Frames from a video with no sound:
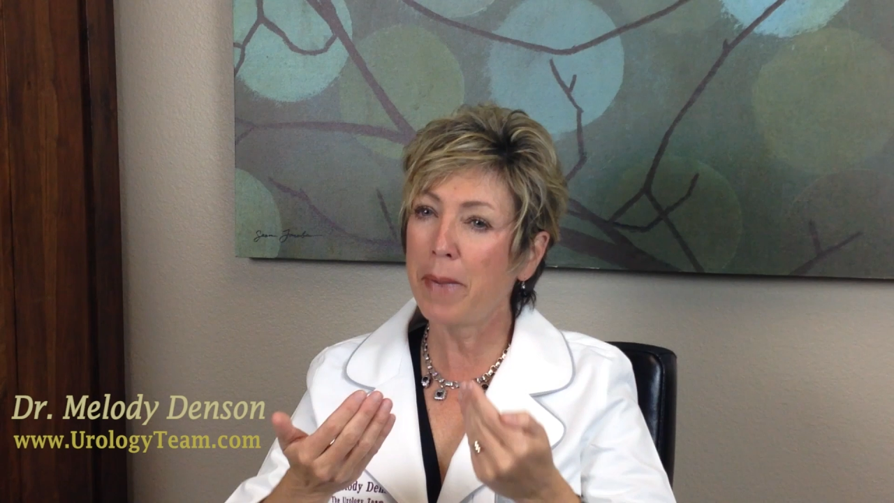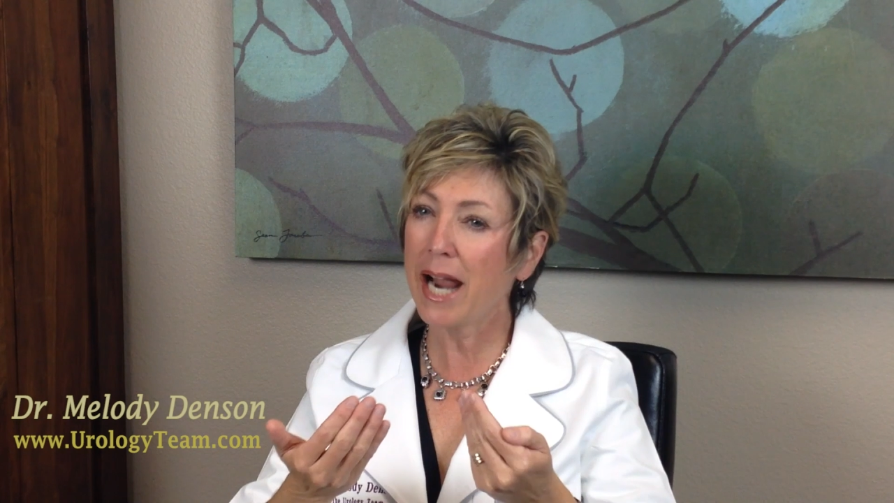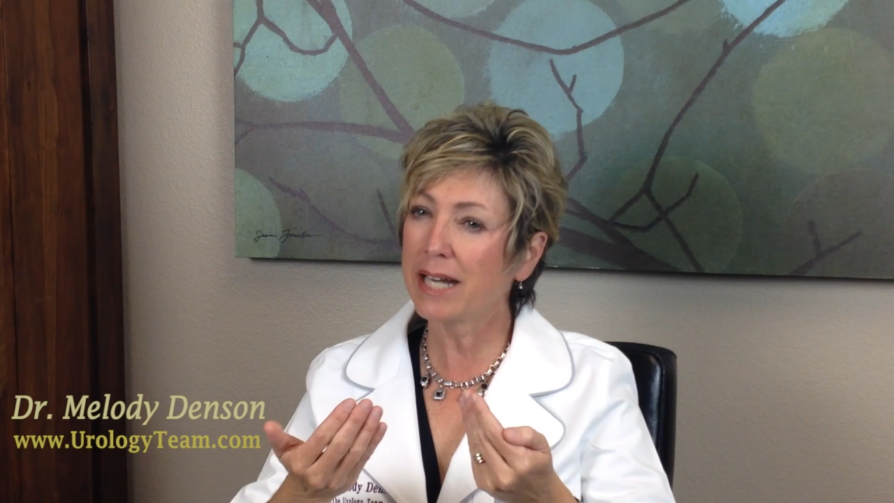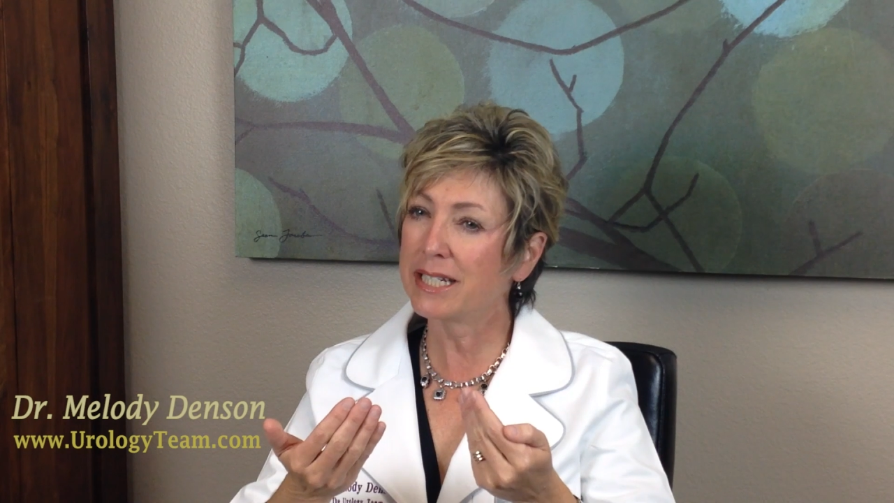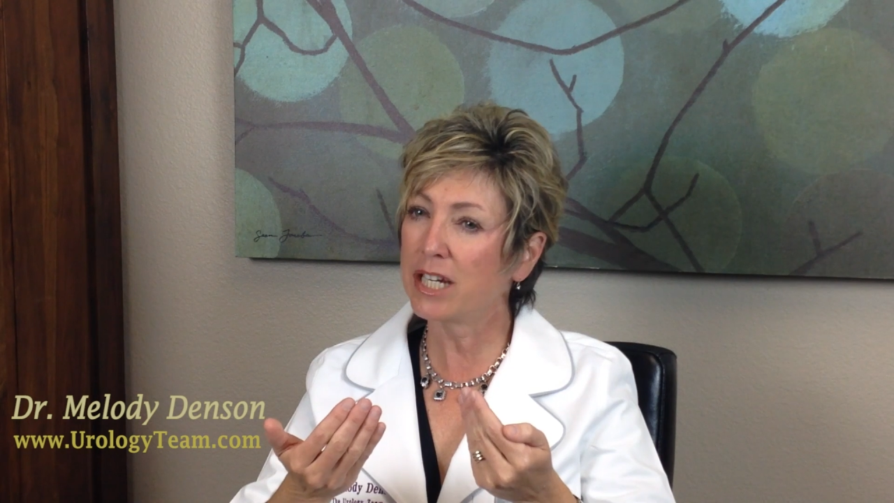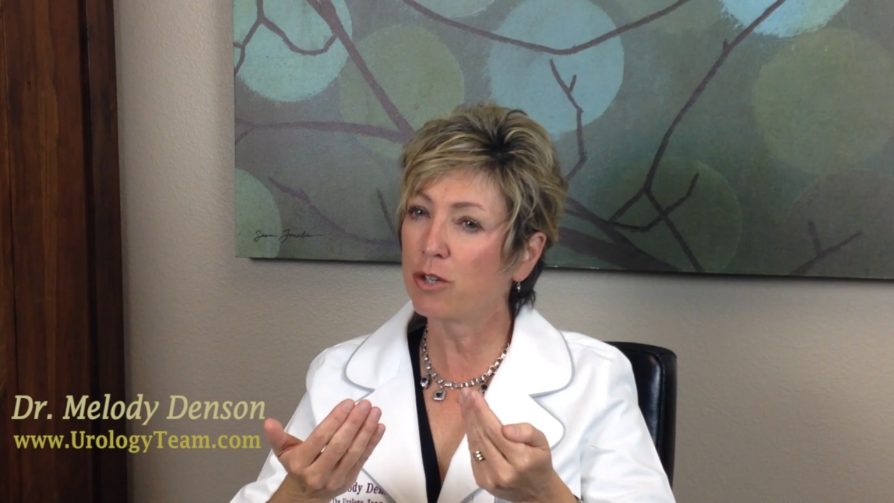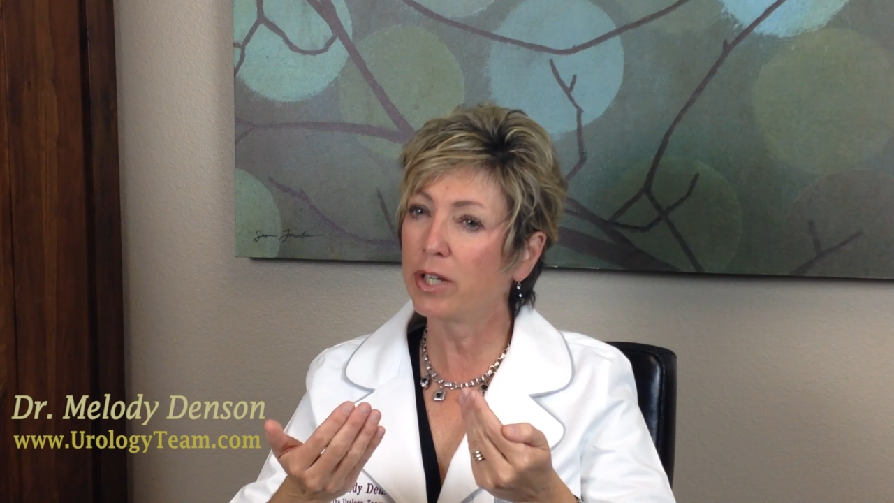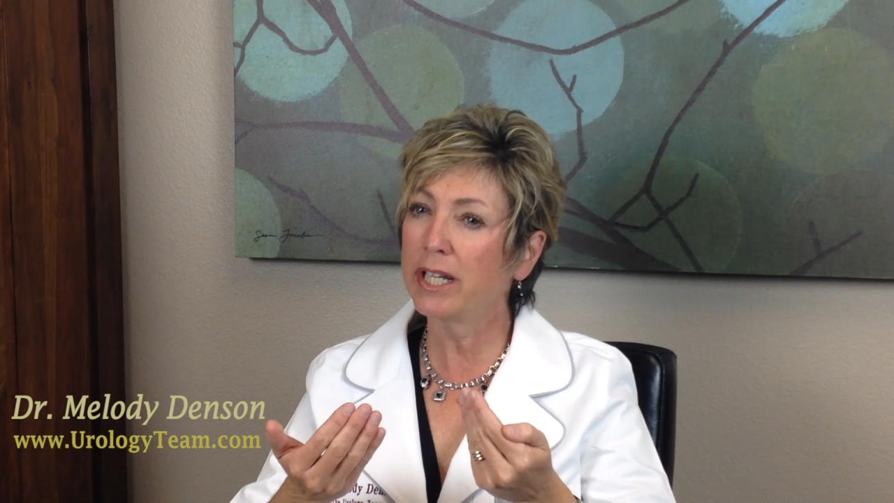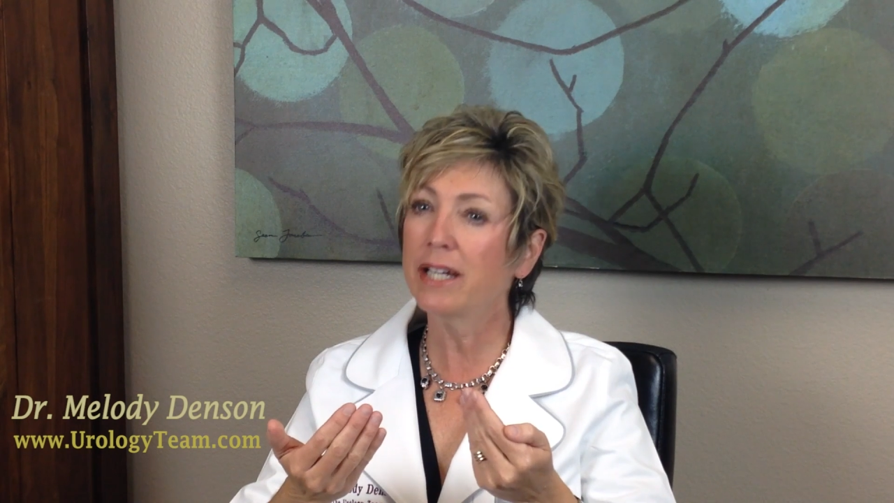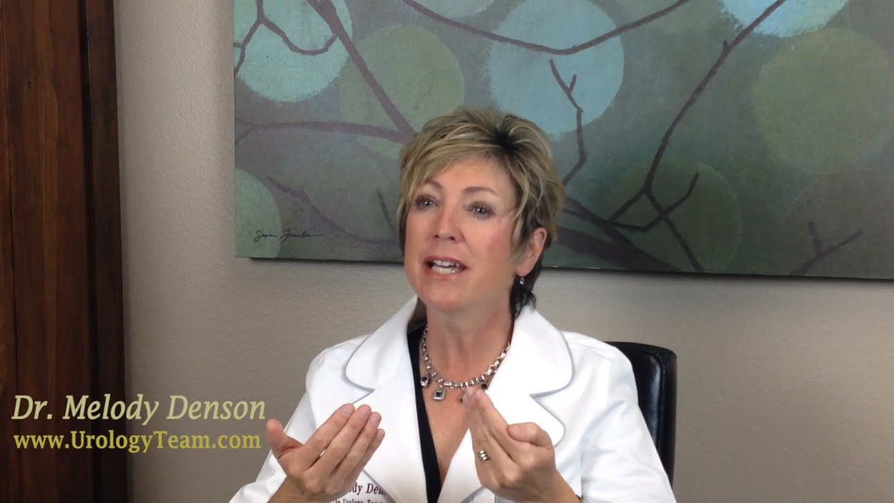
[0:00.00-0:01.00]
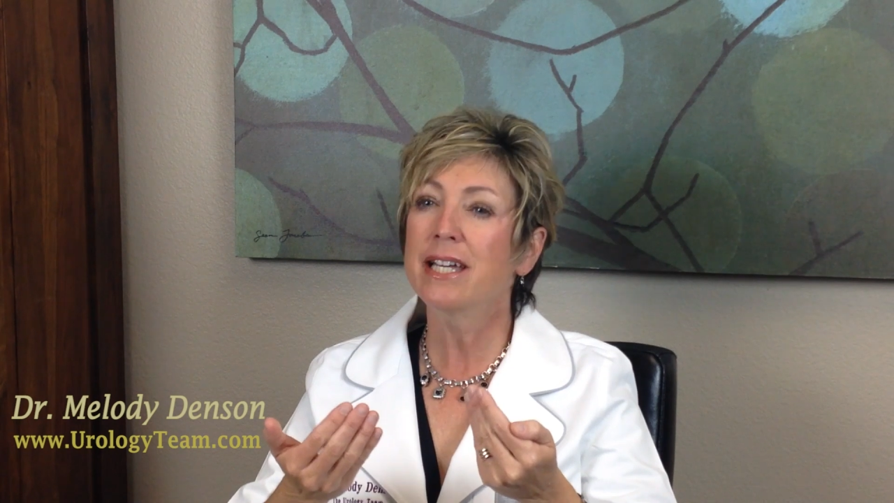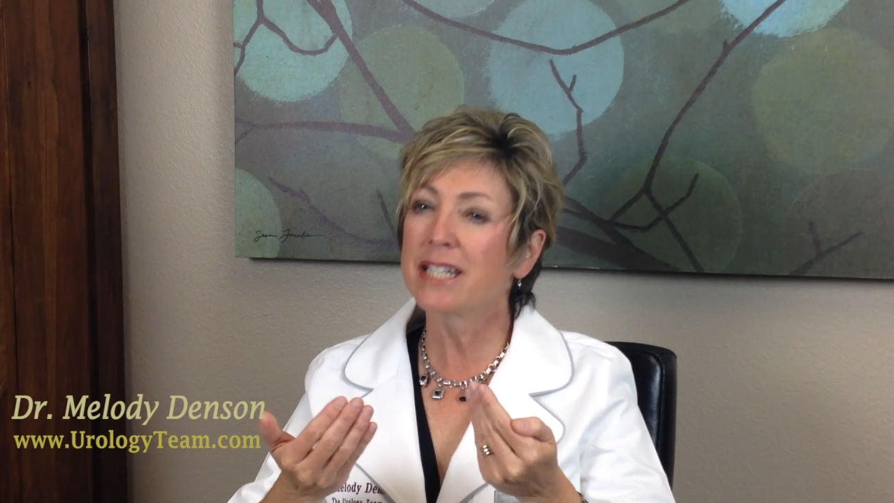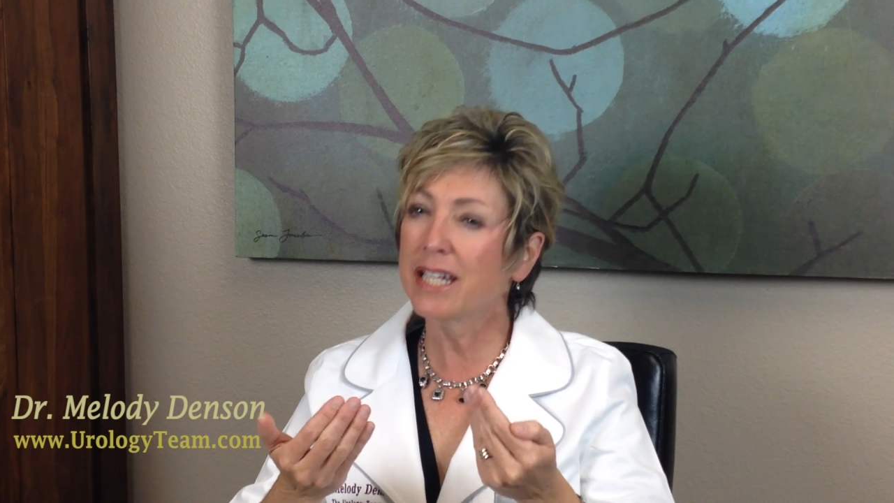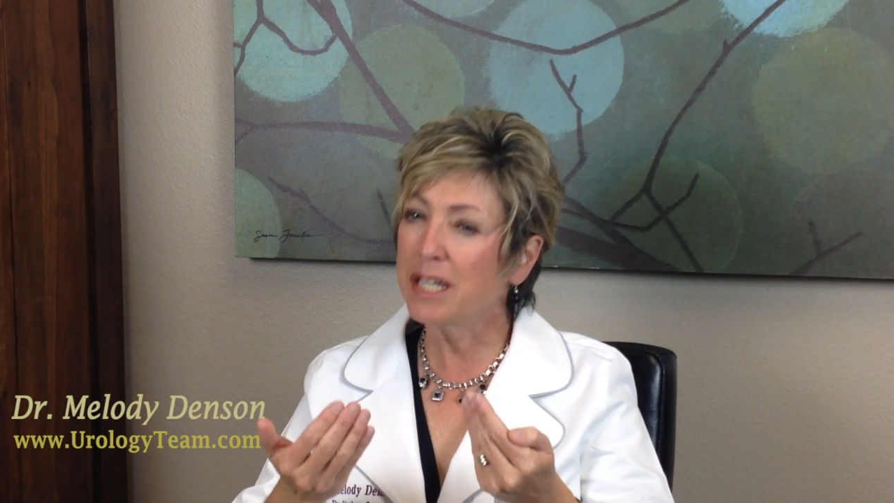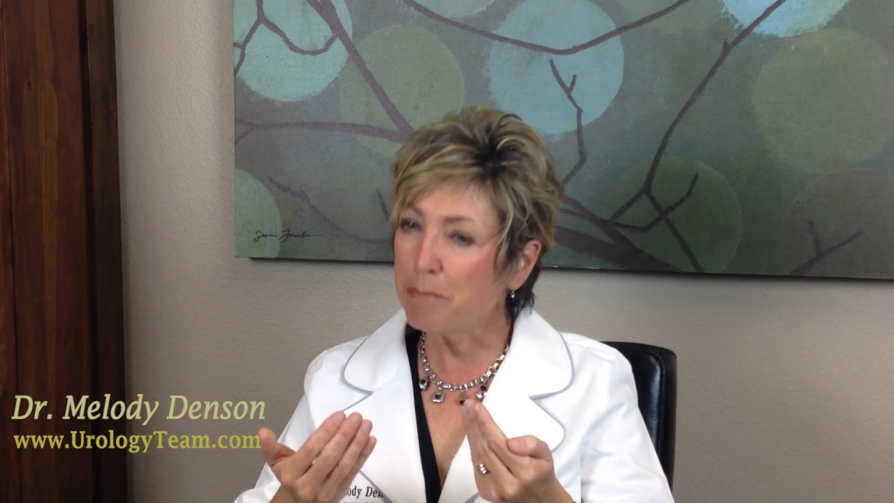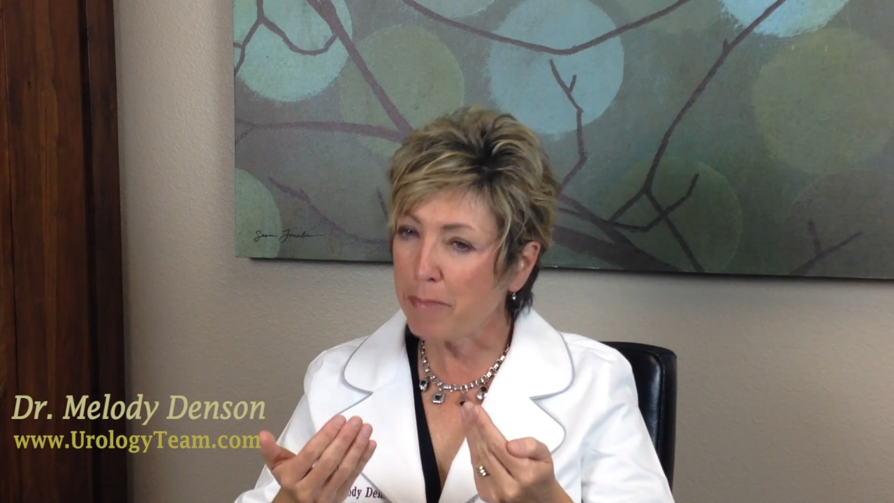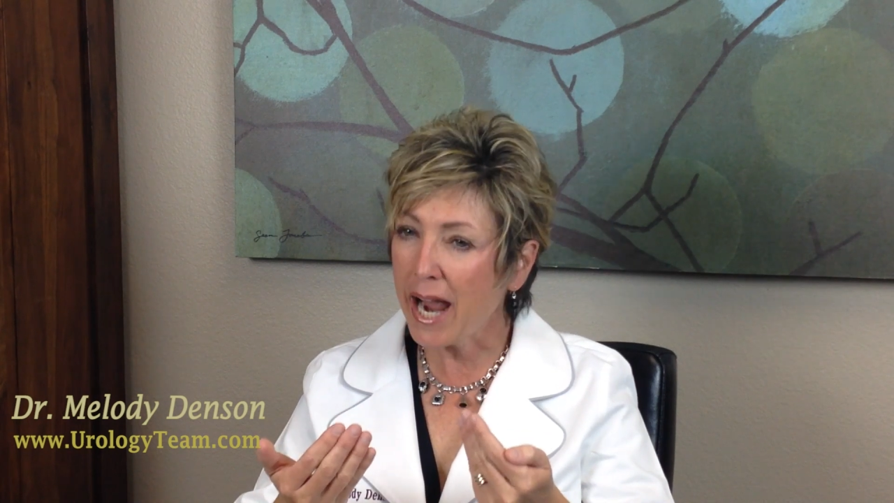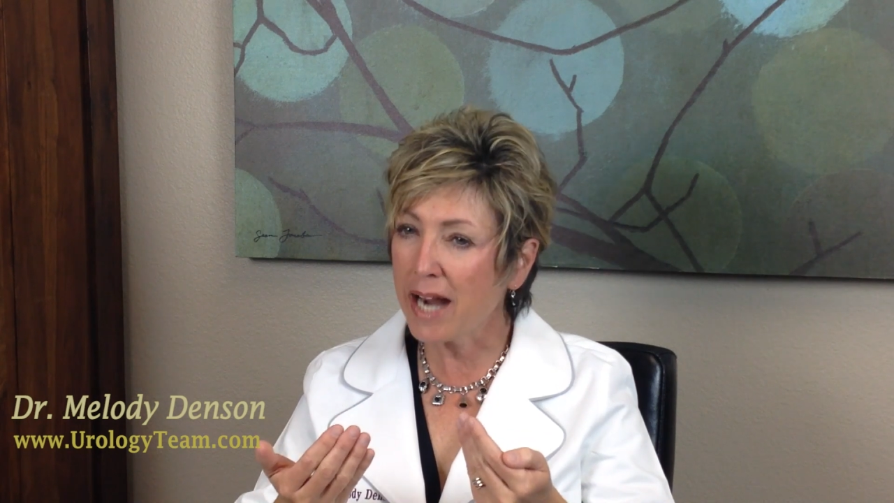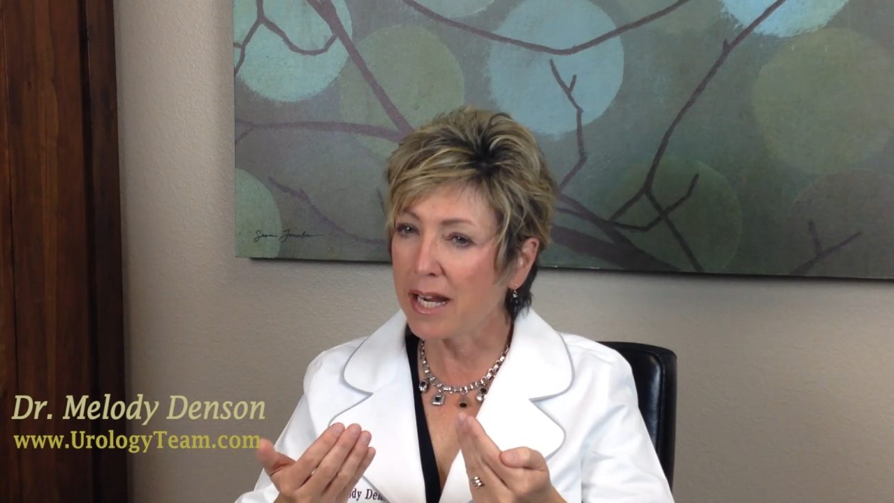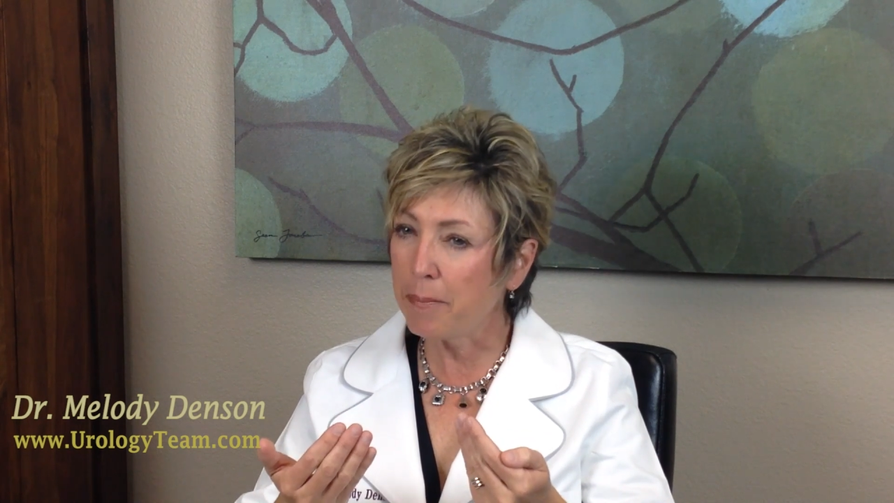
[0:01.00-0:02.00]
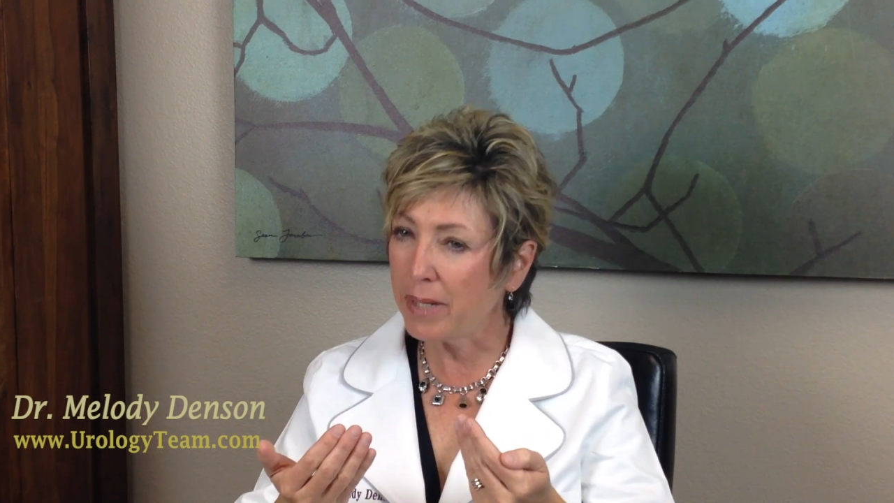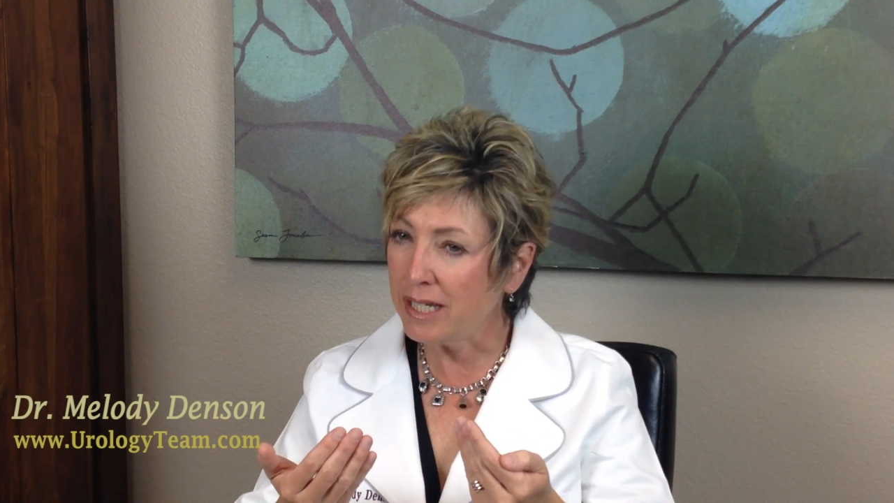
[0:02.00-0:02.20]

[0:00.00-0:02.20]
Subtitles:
bacteria to get back up